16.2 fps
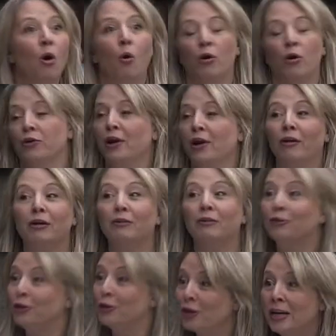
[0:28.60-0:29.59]
or you're caring
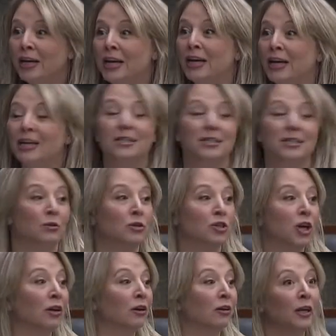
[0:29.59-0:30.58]
for your kids and
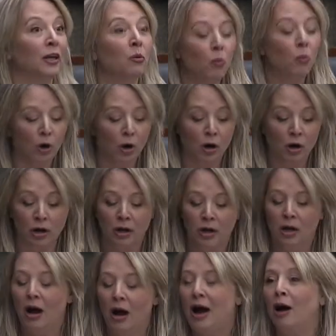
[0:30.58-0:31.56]
juggling work,
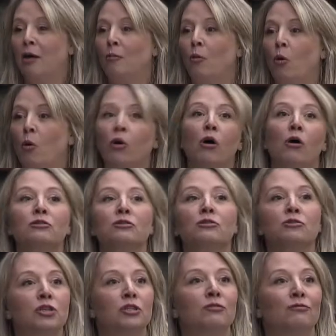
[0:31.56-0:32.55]
or also
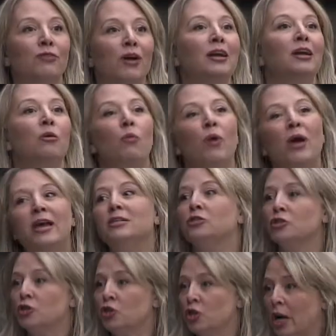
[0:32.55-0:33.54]
just finding ways
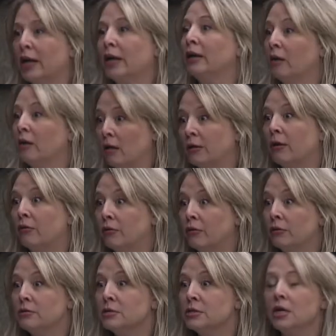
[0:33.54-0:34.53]
to check in on
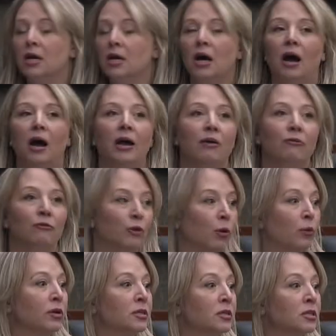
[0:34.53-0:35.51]
others. I have
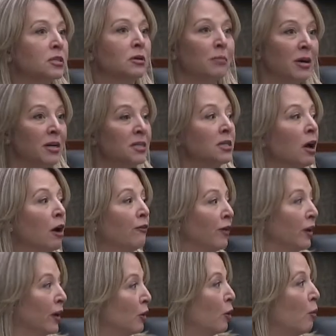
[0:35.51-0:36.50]
noticed myself,
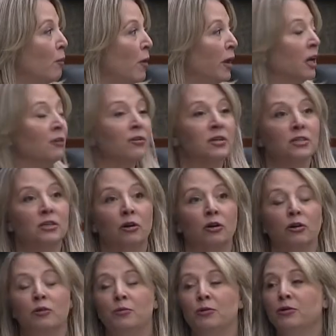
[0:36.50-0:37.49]
and I know many of us in our
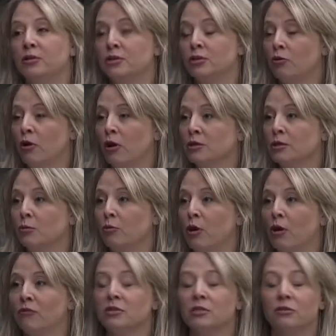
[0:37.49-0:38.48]
communities across the
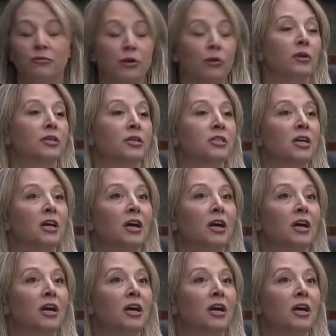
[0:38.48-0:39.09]
province have noticed